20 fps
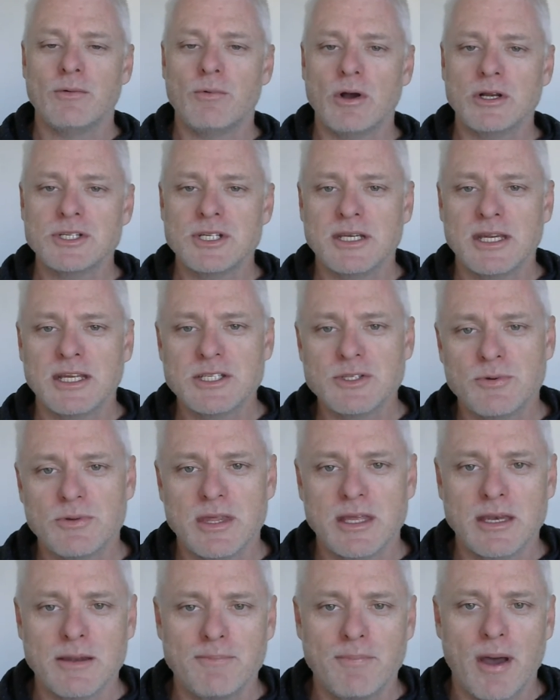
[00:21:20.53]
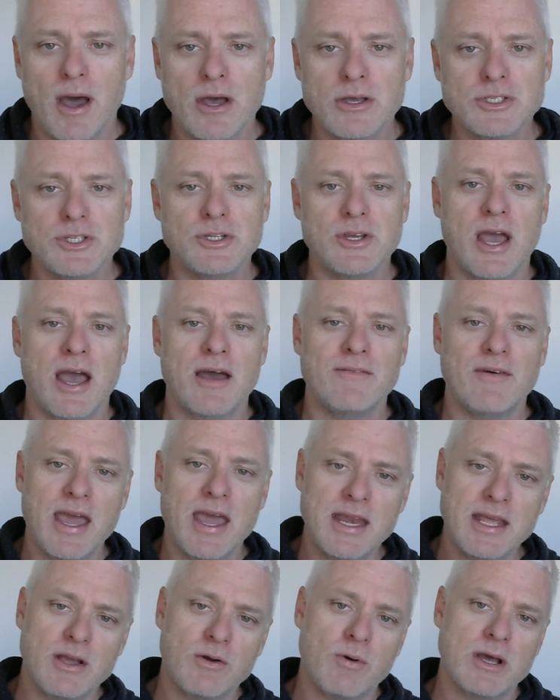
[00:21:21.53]
If you're watching this within the post and you
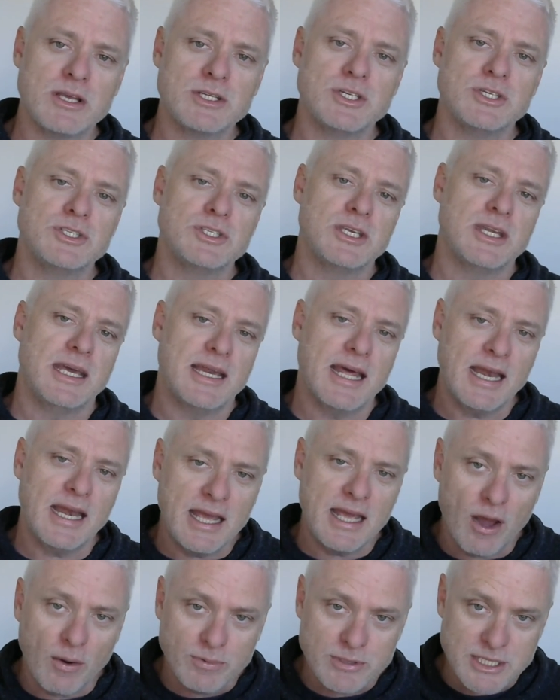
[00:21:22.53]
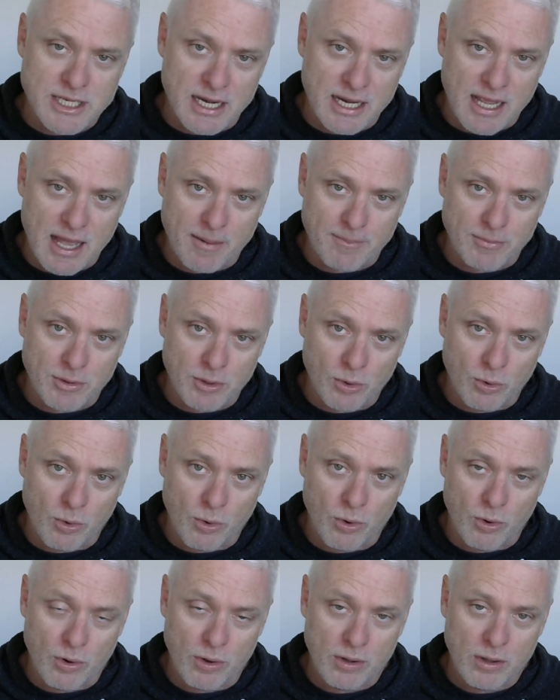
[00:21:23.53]
have any questions, you need any help setting up
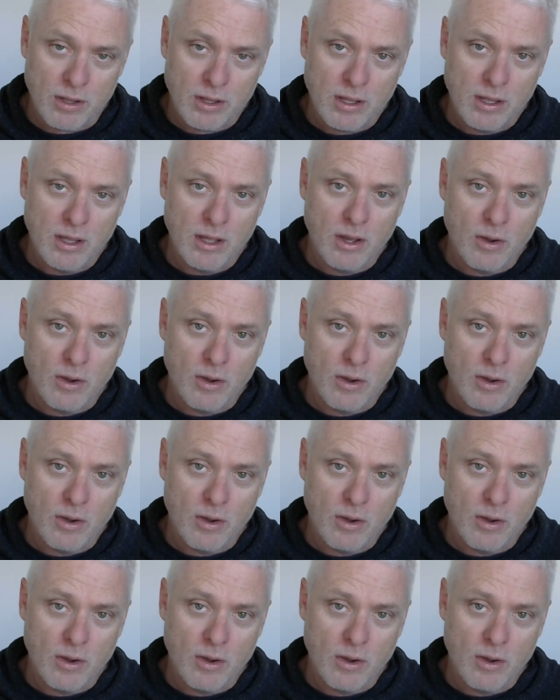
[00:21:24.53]
your